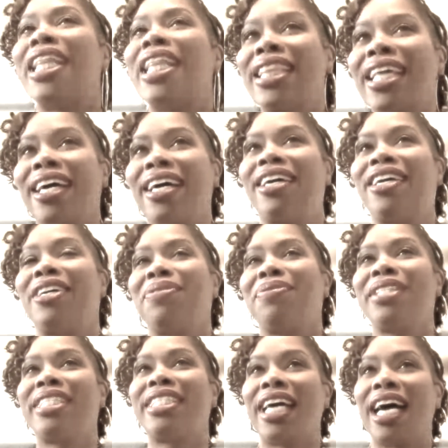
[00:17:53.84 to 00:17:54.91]
there,
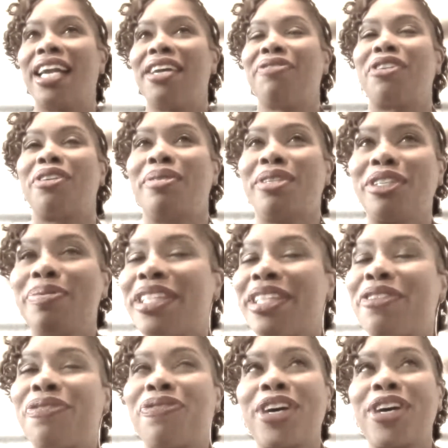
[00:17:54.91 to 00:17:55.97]
we chatted for a little bit.
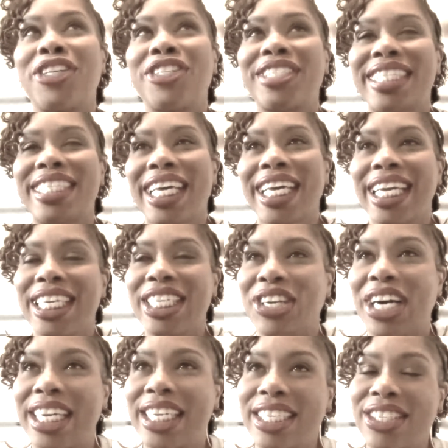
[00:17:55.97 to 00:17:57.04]
The first thing he
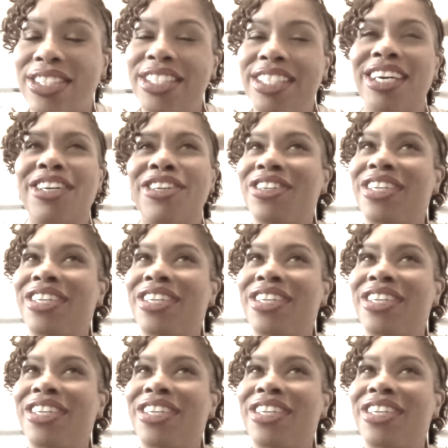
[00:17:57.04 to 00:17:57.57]
tried to do, so